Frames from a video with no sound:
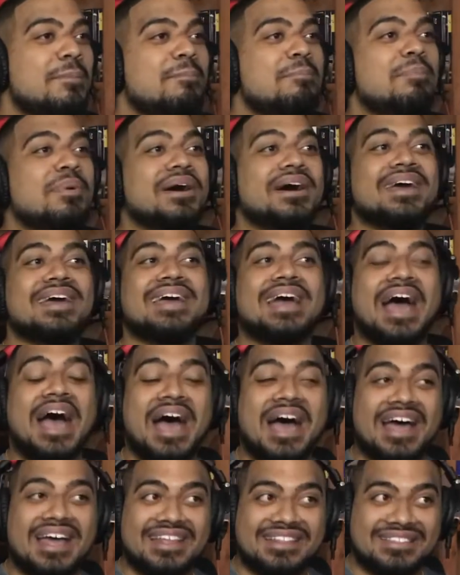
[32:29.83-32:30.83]
But
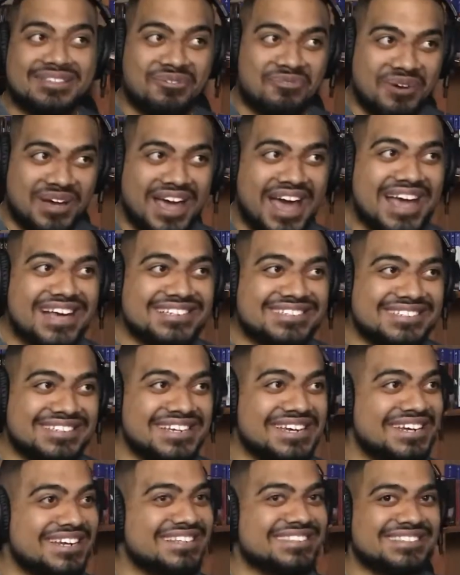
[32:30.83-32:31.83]
the way I
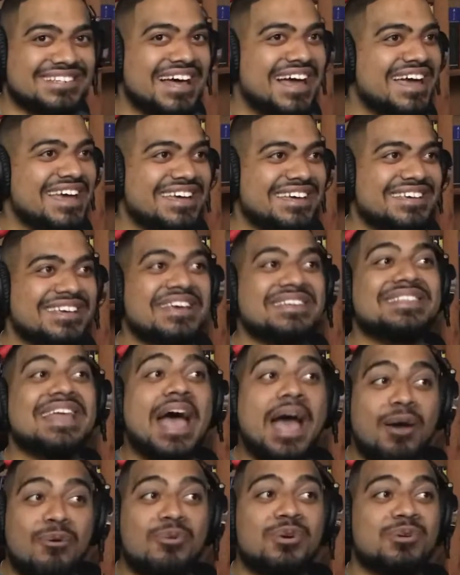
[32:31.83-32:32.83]
see it is like
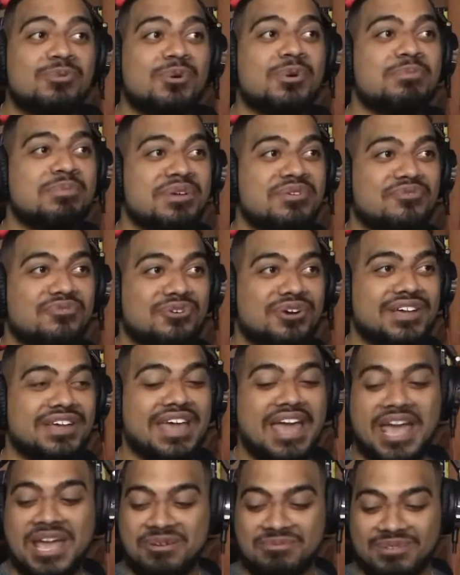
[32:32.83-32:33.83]
that one would be free
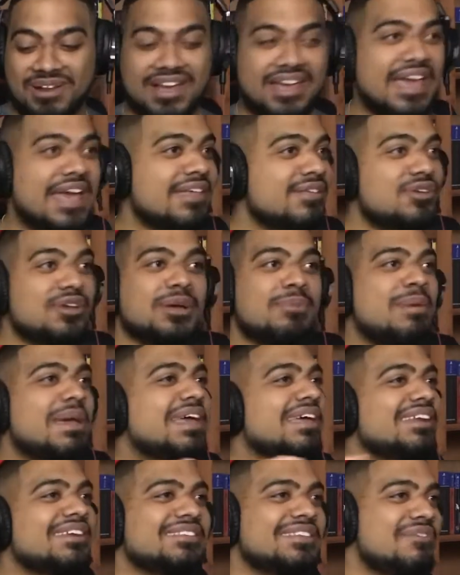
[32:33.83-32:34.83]
game. Like, and you can make
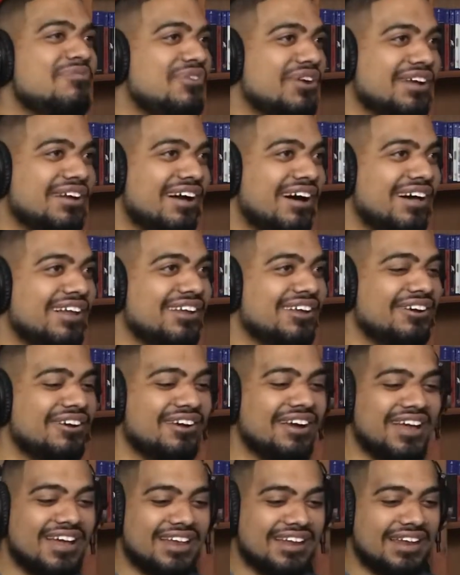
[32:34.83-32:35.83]
it a different
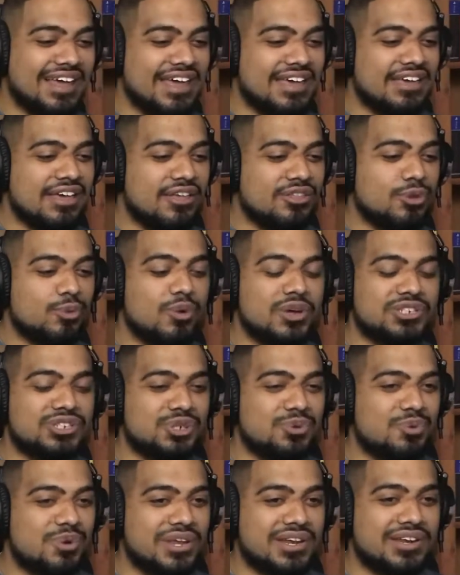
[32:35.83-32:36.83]
color. Like the ones
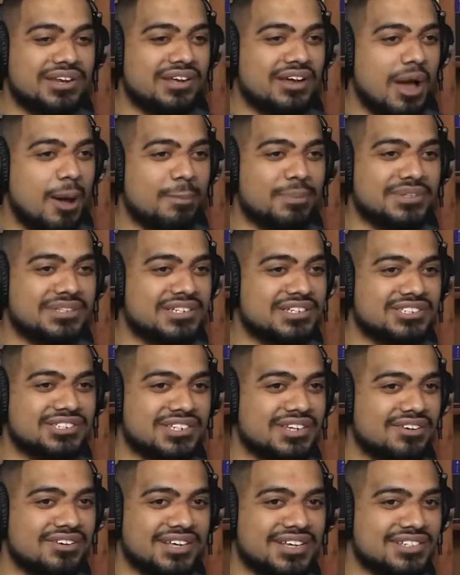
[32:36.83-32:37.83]
you win in
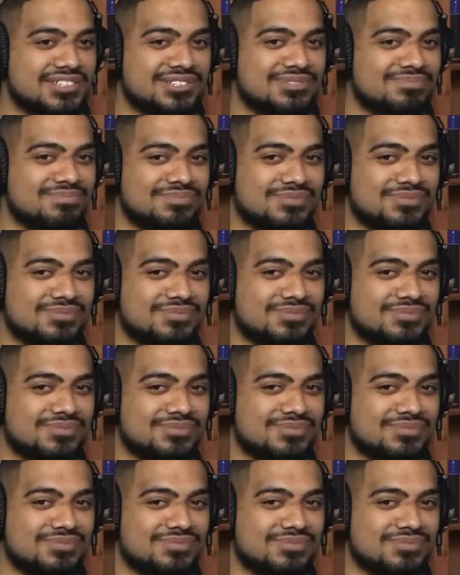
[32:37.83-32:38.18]
competition is